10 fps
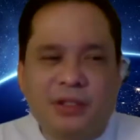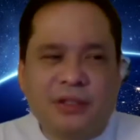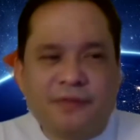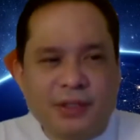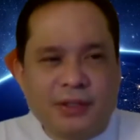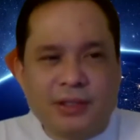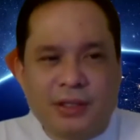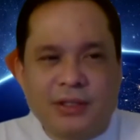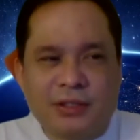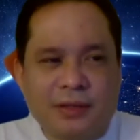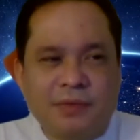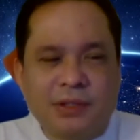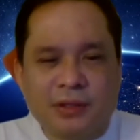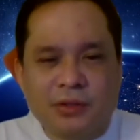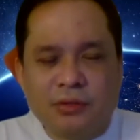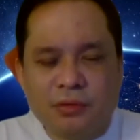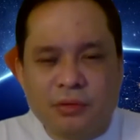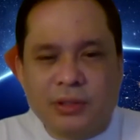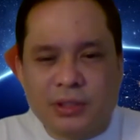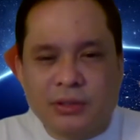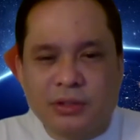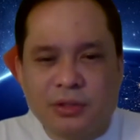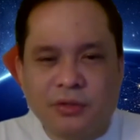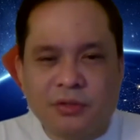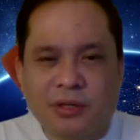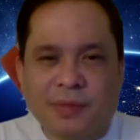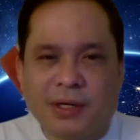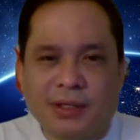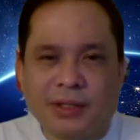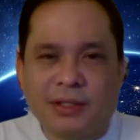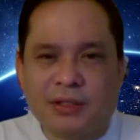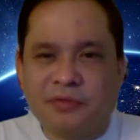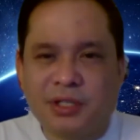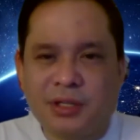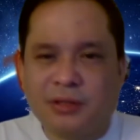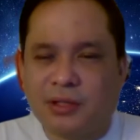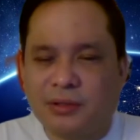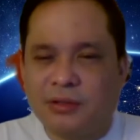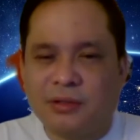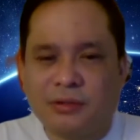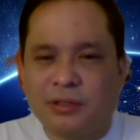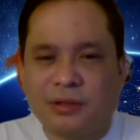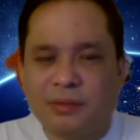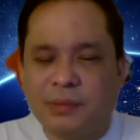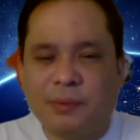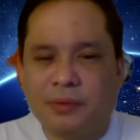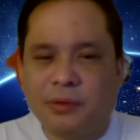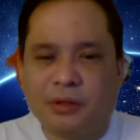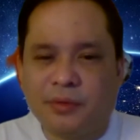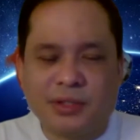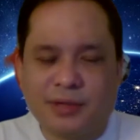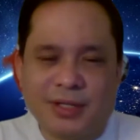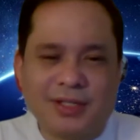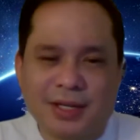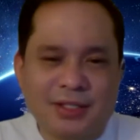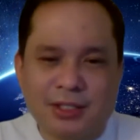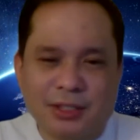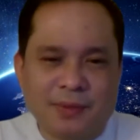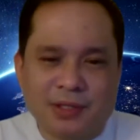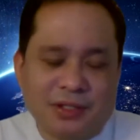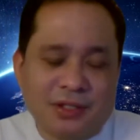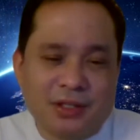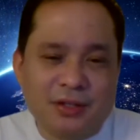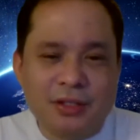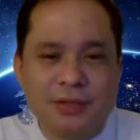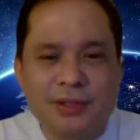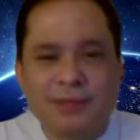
different and it's something new that's introduced to the market, it's always gonna, people will always criticize it just because they're not used to it.